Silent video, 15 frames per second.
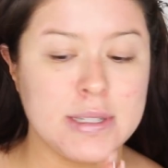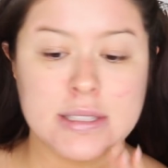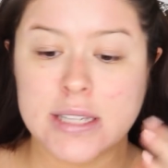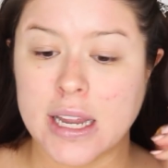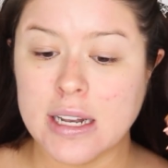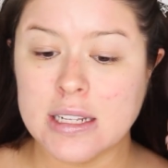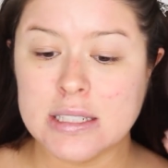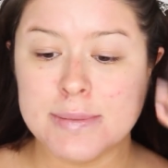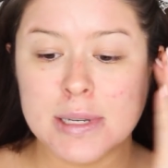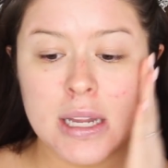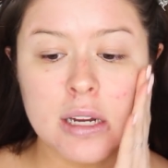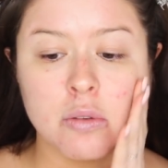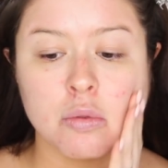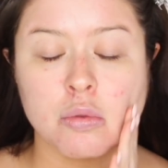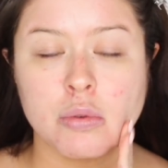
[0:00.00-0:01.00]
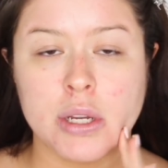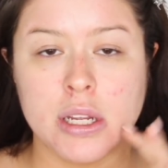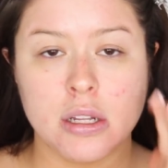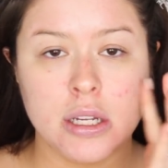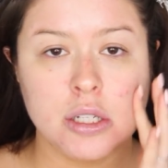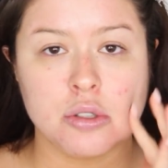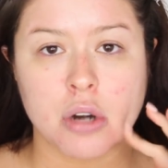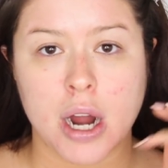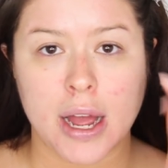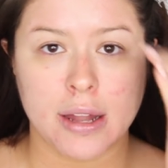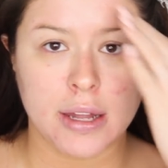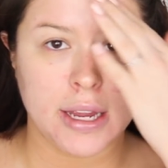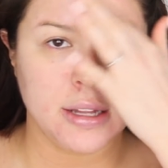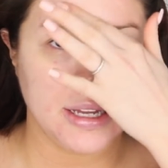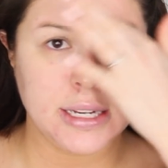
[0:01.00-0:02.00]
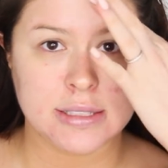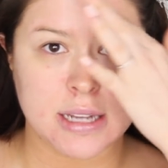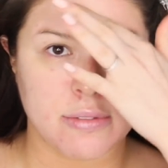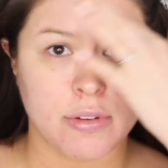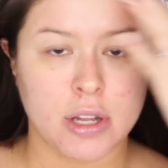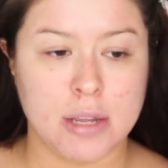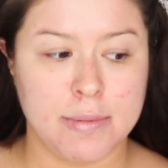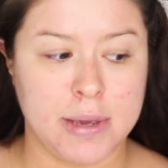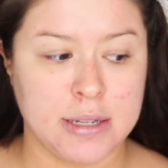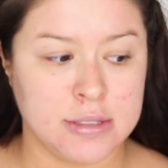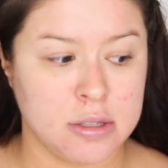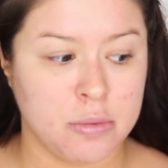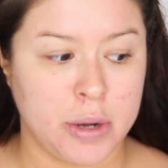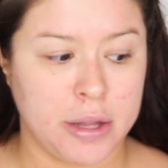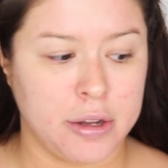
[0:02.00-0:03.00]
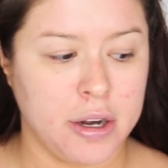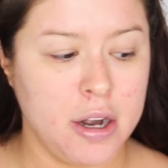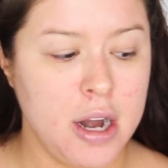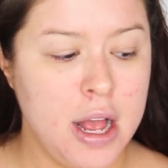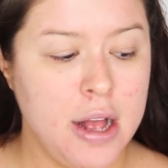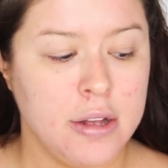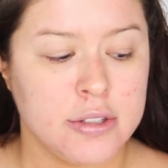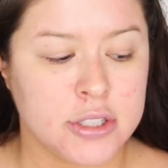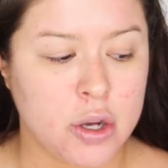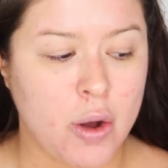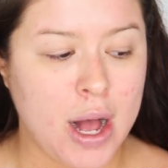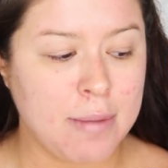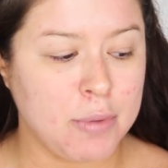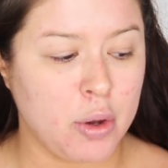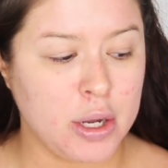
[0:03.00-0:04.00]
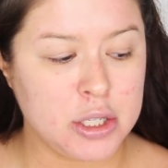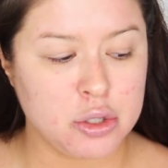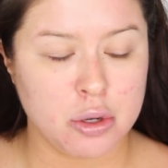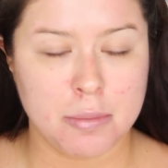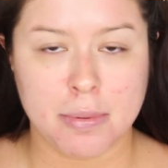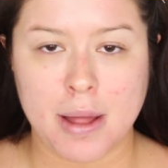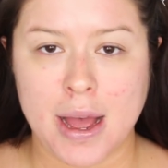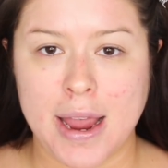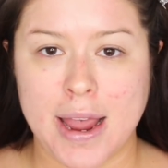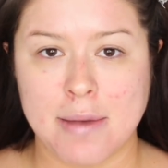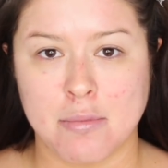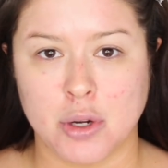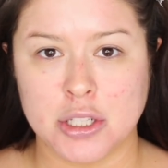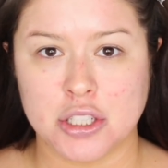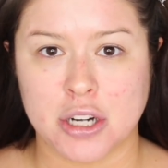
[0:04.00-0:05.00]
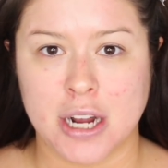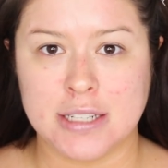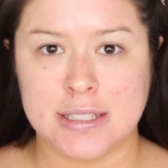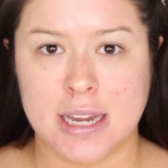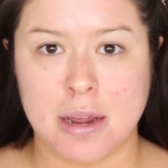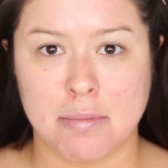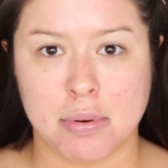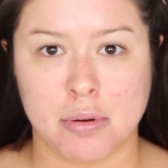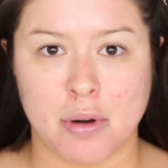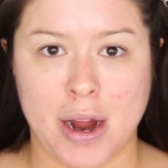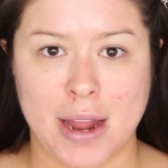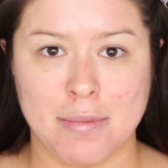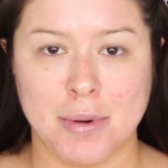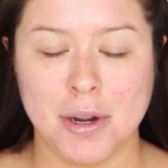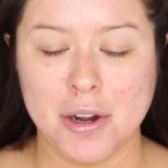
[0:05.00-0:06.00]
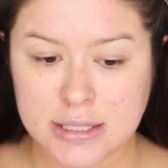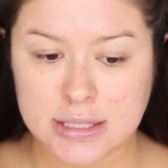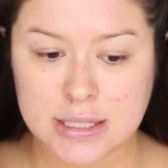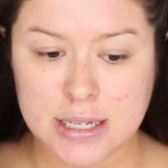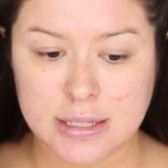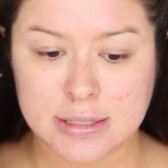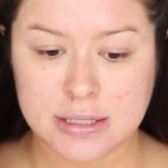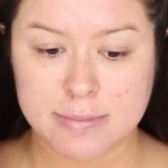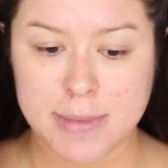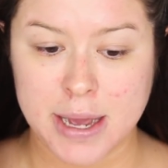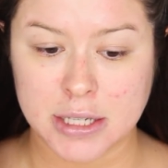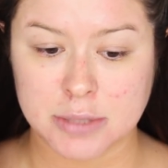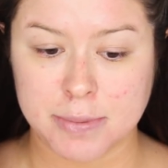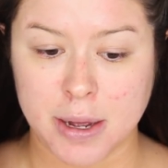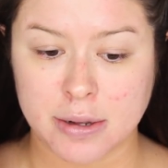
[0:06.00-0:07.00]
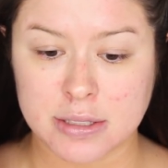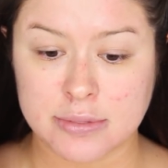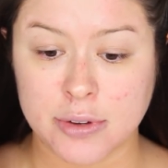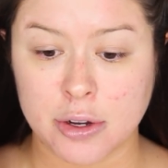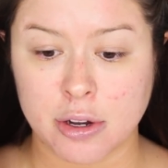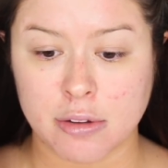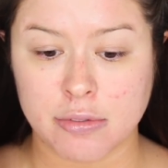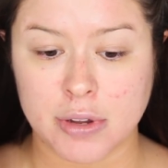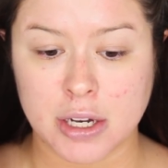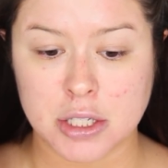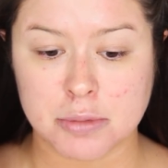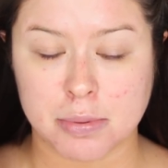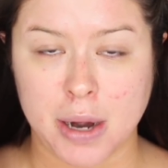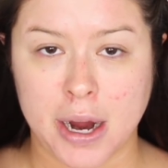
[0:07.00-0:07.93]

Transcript: my skin has been like really dry lately, definitely because of the weather. So I'm going to apply a moisturizing primer. This is the Smashbox Photo Finish